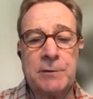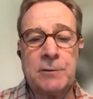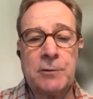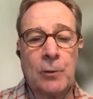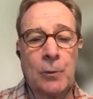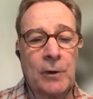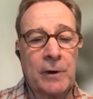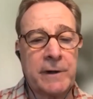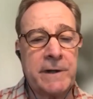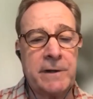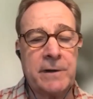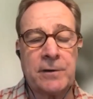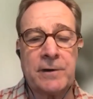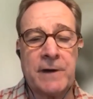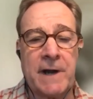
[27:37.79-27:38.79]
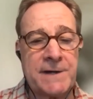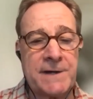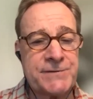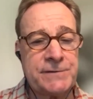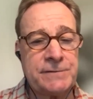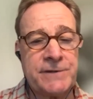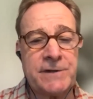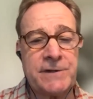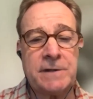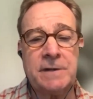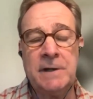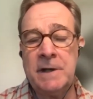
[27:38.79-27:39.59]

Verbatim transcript: who are working internationally that